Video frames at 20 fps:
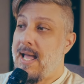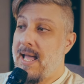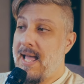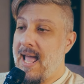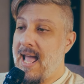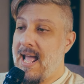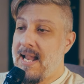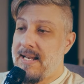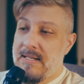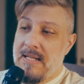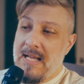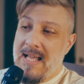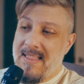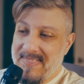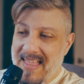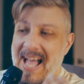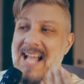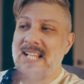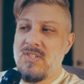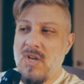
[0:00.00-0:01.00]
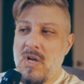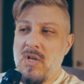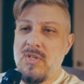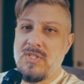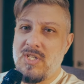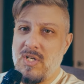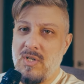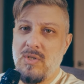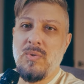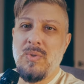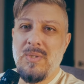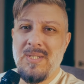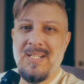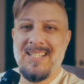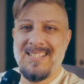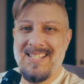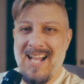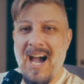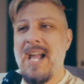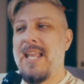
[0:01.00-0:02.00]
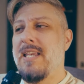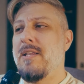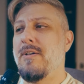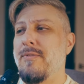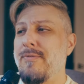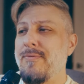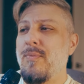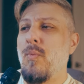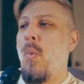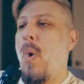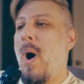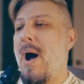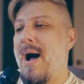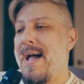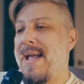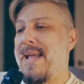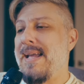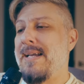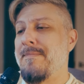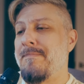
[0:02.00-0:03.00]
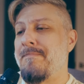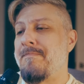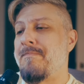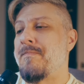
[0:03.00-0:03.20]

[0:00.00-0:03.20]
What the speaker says: And that's also kind of why